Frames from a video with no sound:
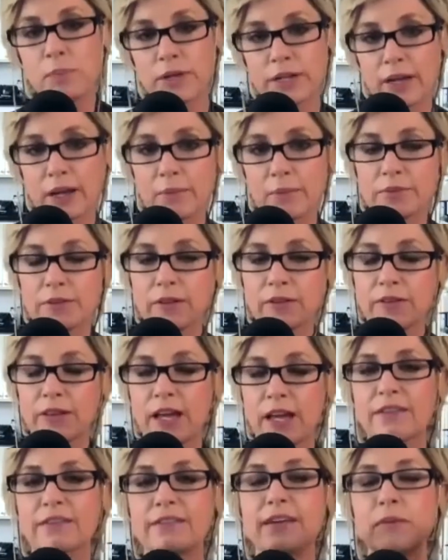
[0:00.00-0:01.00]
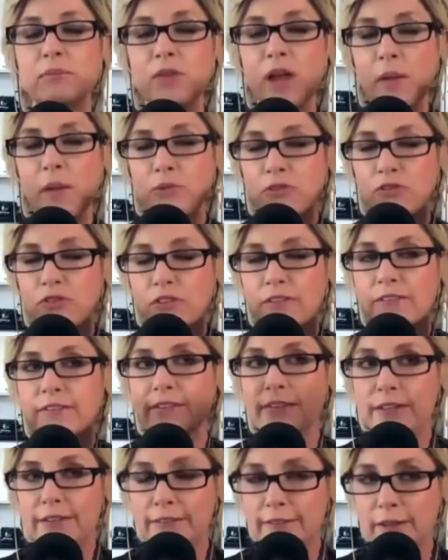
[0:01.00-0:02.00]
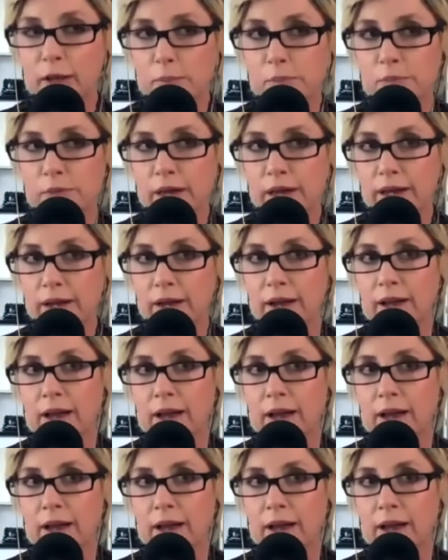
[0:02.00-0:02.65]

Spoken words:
becomes the thing. Sometimes you just see something.